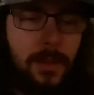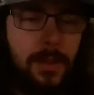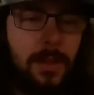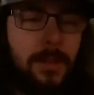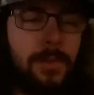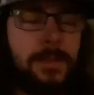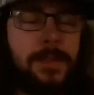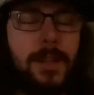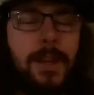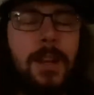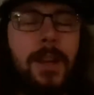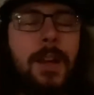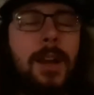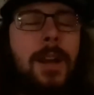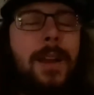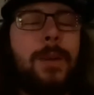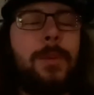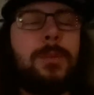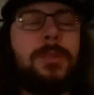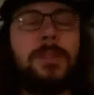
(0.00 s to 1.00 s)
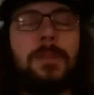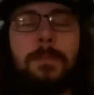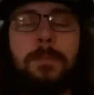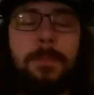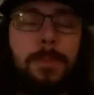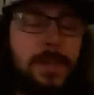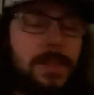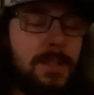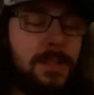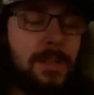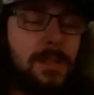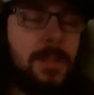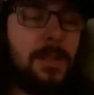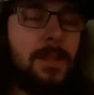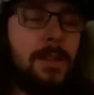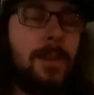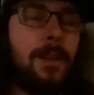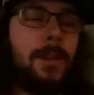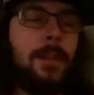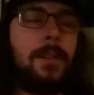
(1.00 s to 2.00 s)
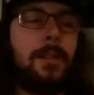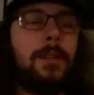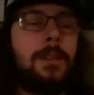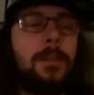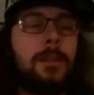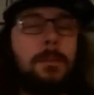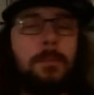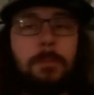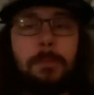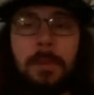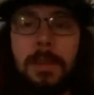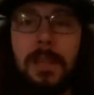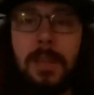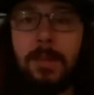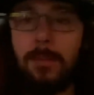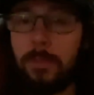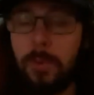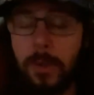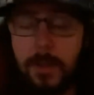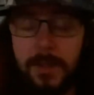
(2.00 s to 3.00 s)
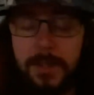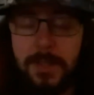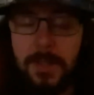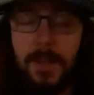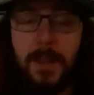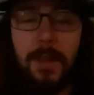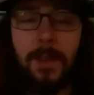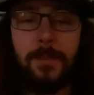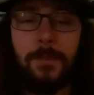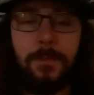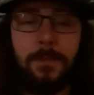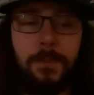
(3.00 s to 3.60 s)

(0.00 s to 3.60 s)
is that I was a busy bean boy today.